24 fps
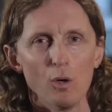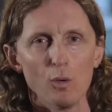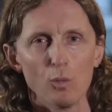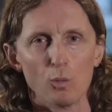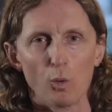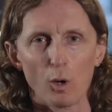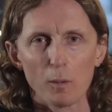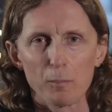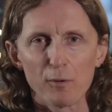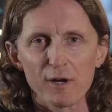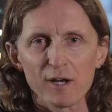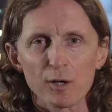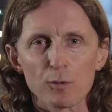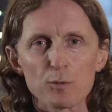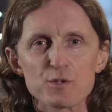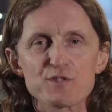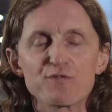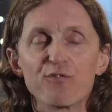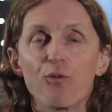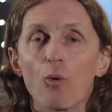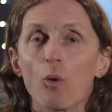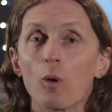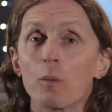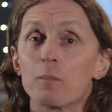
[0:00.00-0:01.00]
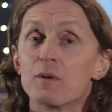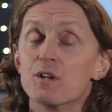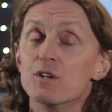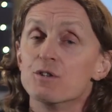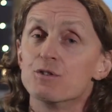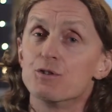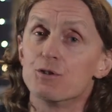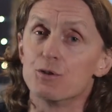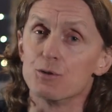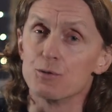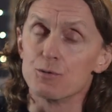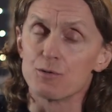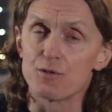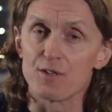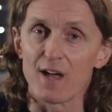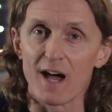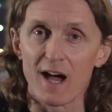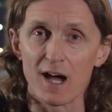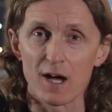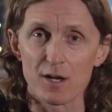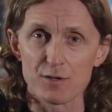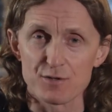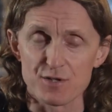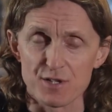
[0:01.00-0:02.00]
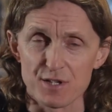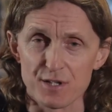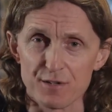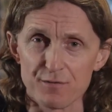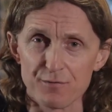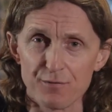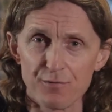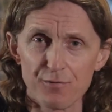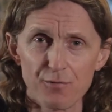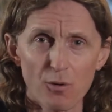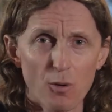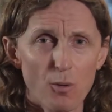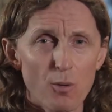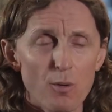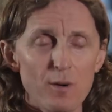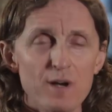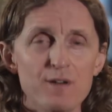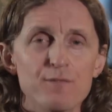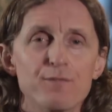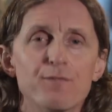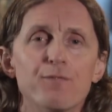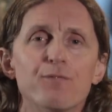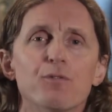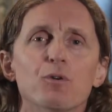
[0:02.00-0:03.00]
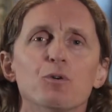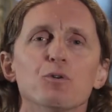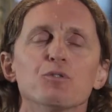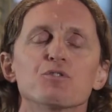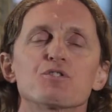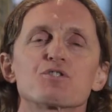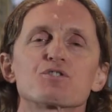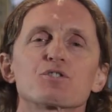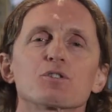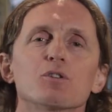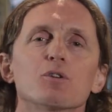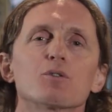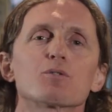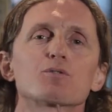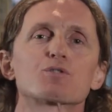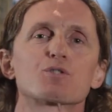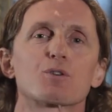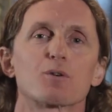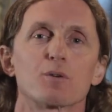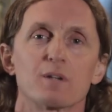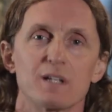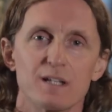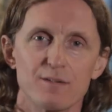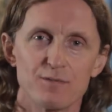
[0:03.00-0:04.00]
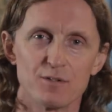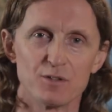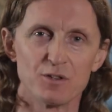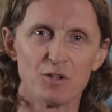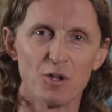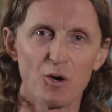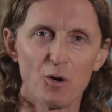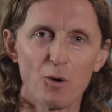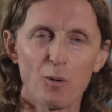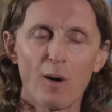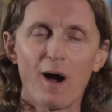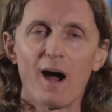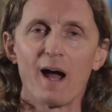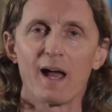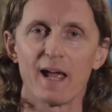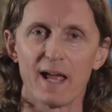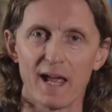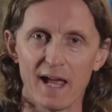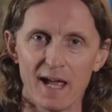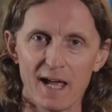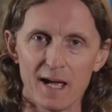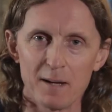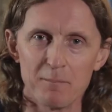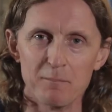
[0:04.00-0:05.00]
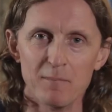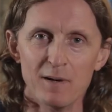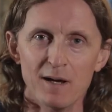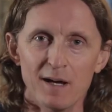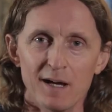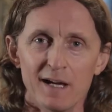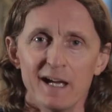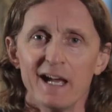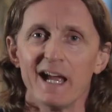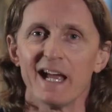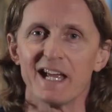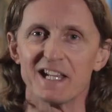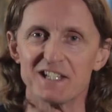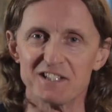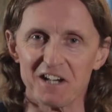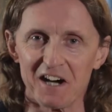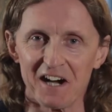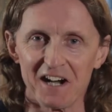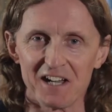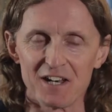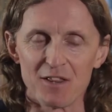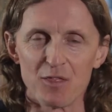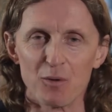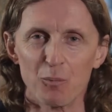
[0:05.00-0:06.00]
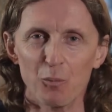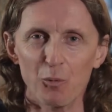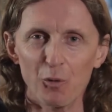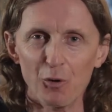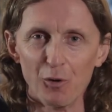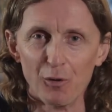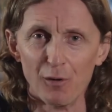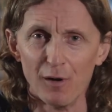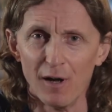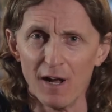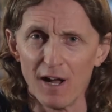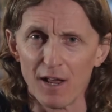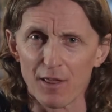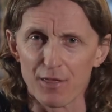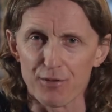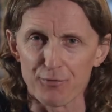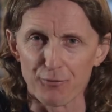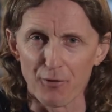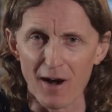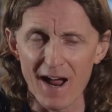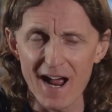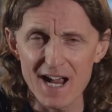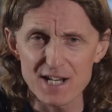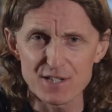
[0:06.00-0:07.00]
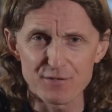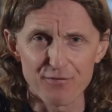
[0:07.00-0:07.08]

Warbringer was formed in 2004, and full disclosure, even though I am a dyed-in-the-wool thrash